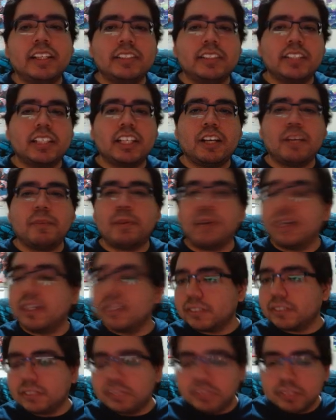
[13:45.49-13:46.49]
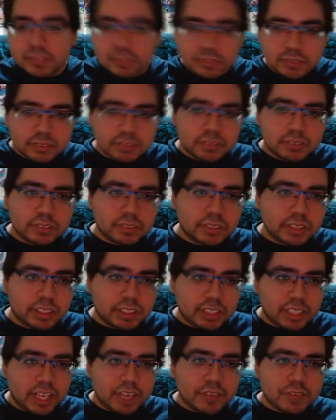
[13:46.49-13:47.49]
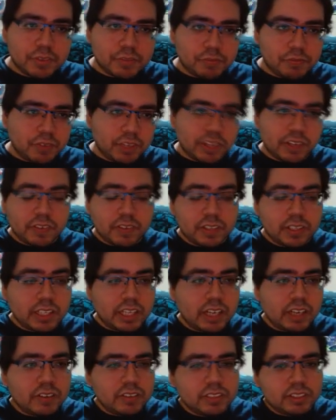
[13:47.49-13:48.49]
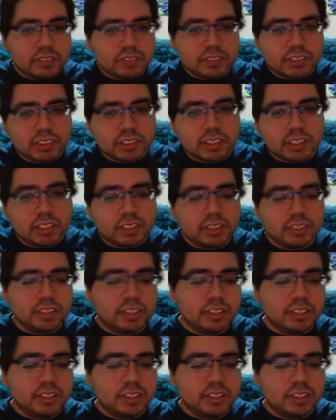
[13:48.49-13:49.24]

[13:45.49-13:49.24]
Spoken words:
like a puzzle that they have to figure it out. And I'm just like,